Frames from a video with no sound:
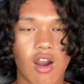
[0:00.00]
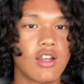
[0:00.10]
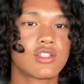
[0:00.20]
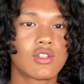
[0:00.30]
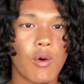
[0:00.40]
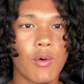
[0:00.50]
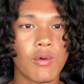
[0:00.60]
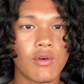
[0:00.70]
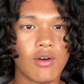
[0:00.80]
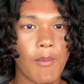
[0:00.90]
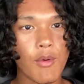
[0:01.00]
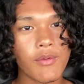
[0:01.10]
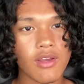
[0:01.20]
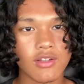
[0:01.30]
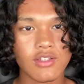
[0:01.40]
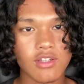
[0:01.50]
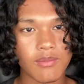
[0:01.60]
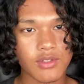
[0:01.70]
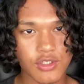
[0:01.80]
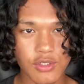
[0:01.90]
Alright, so moving on to
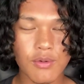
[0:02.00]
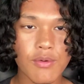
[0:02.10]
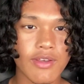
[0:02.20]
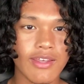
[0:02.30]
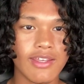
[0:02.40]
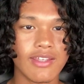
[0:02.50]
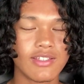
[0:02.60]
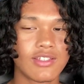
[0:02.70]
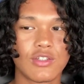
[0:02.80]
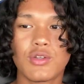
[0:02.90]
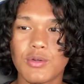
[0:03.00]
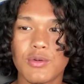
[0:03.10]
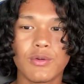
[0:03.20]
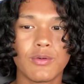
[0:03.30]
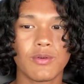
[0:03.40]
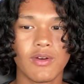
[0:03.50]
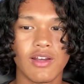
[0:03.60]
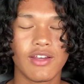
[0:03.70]
number two is to